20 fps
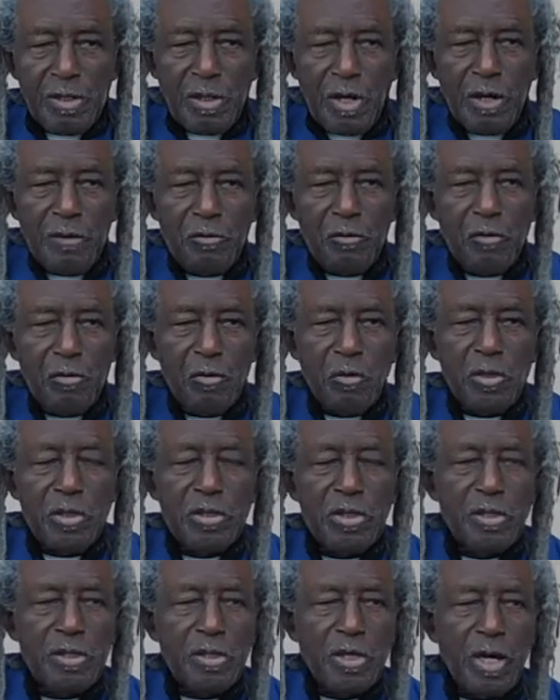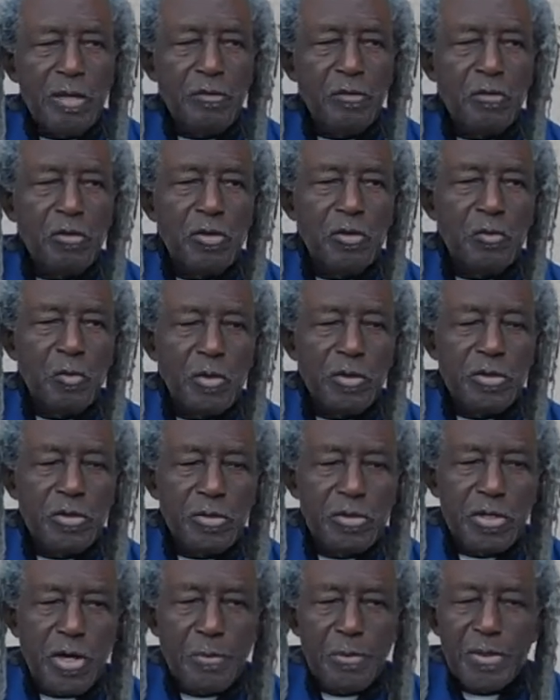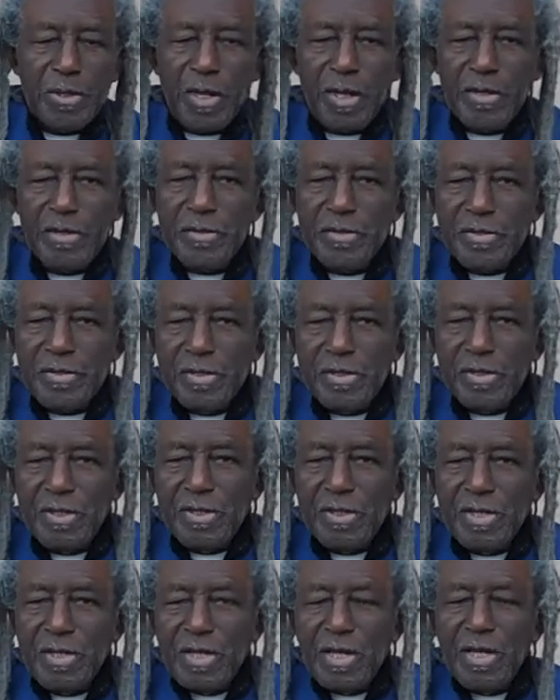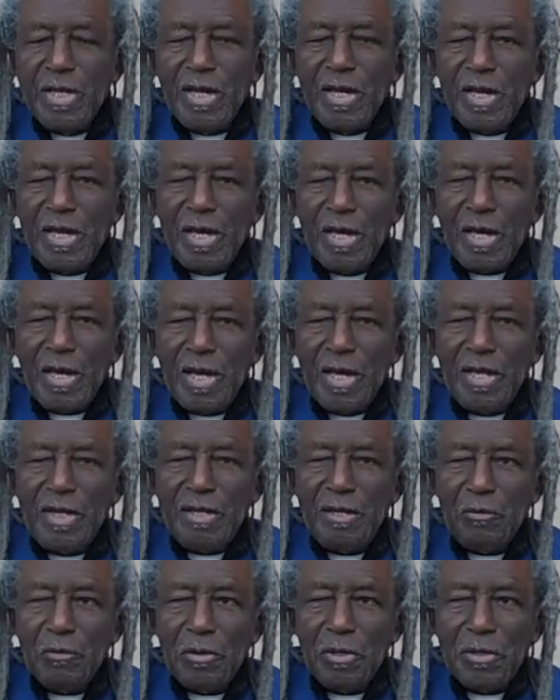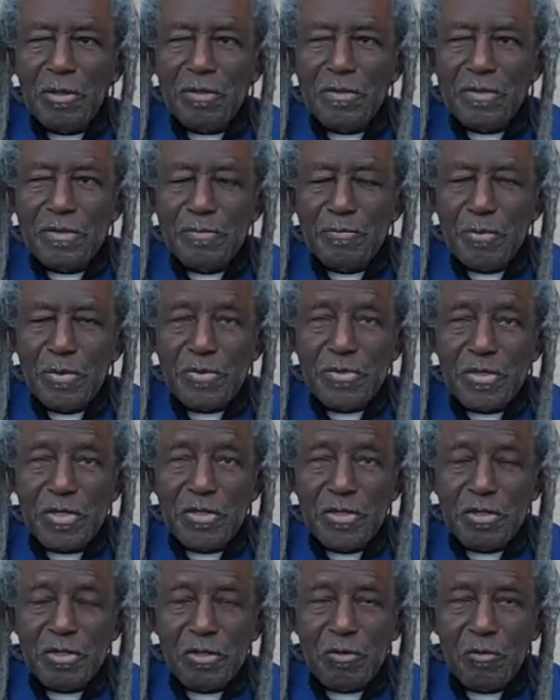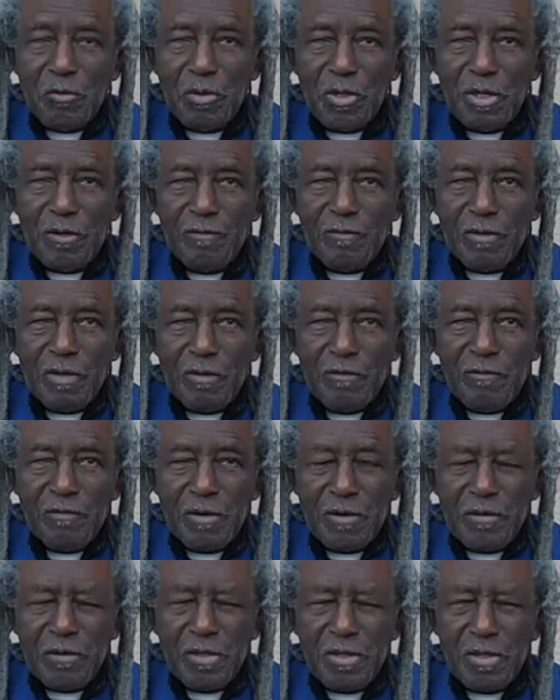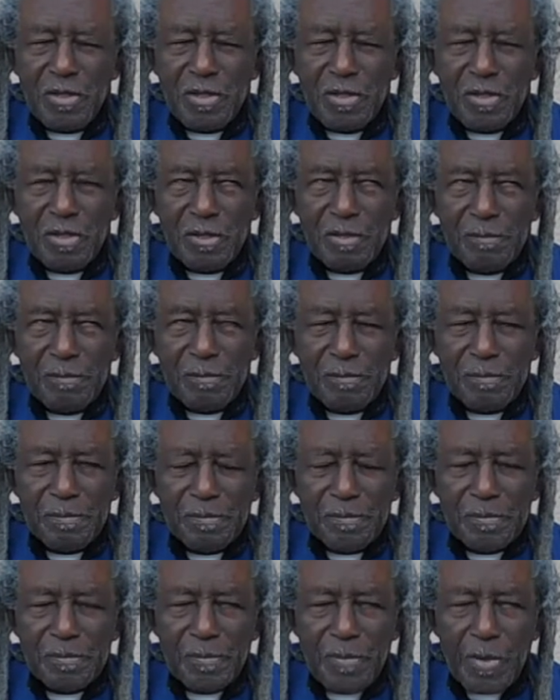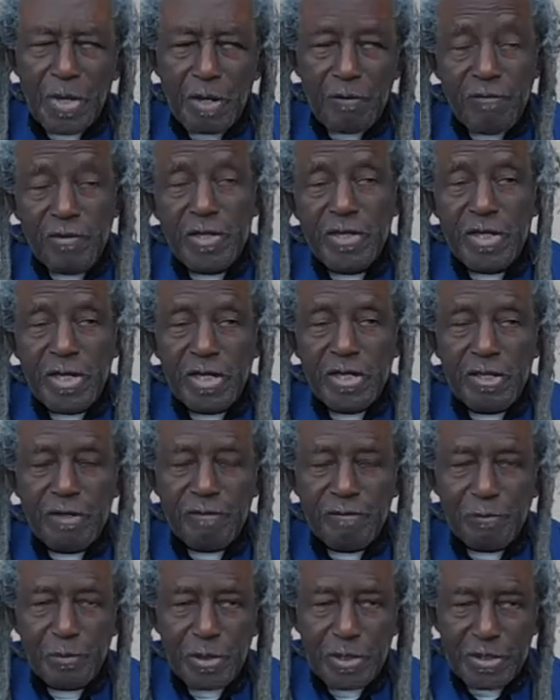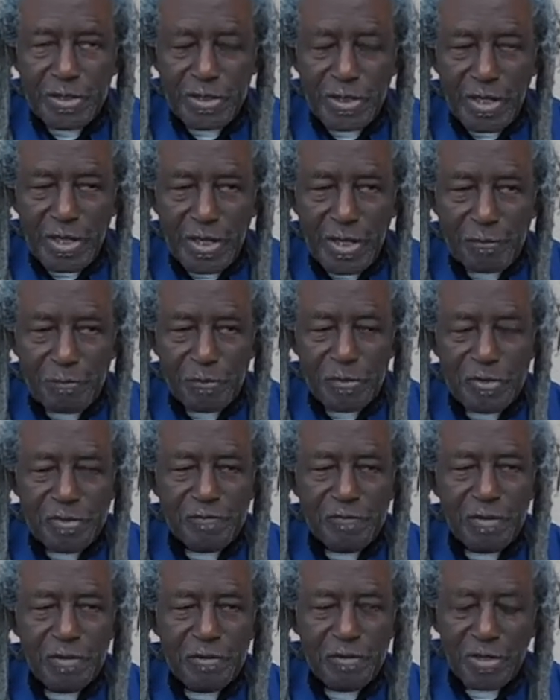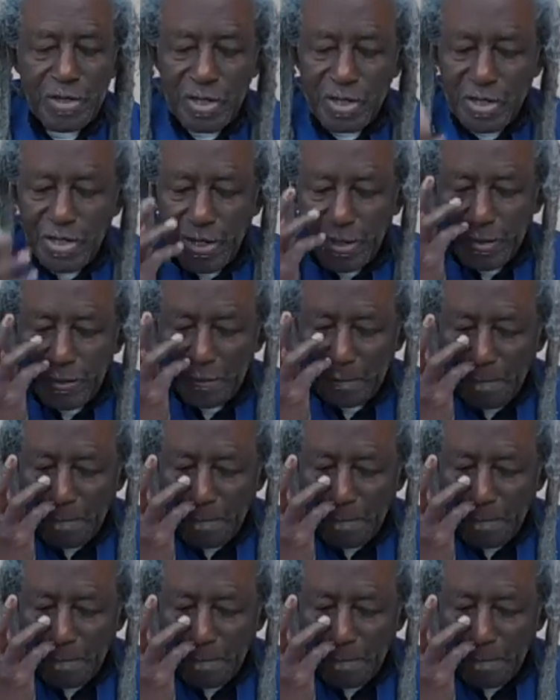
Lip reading: I do not want to jeopardize anyone's position. We live in a very vindictive political atmosphere in Guyana.